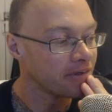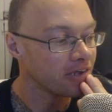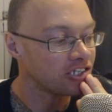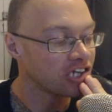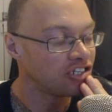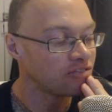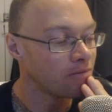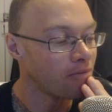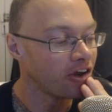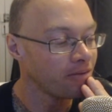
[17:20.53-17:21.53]
Jason
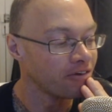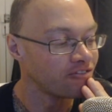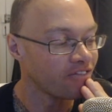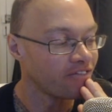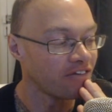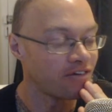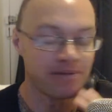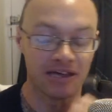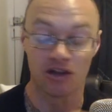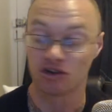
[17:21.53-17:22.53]
reminded me of something. I've
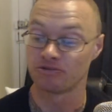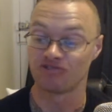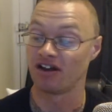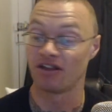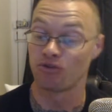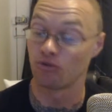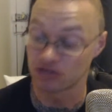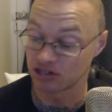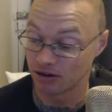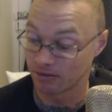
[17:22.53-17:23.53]
completely lost my train of thought,
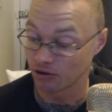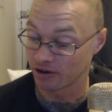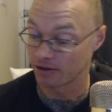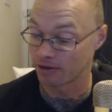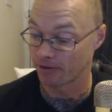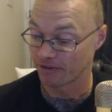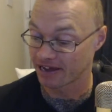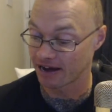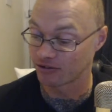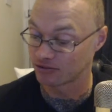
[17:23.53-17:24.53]
so I'm not even going to bother
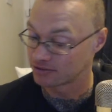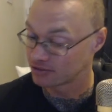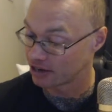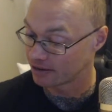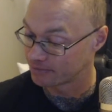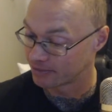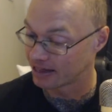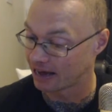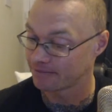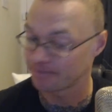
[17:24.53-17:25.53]
carry on with
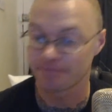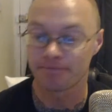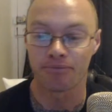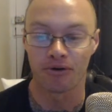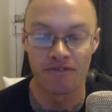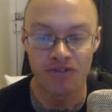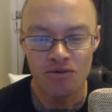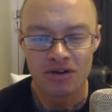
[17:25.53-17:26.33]
that point of view.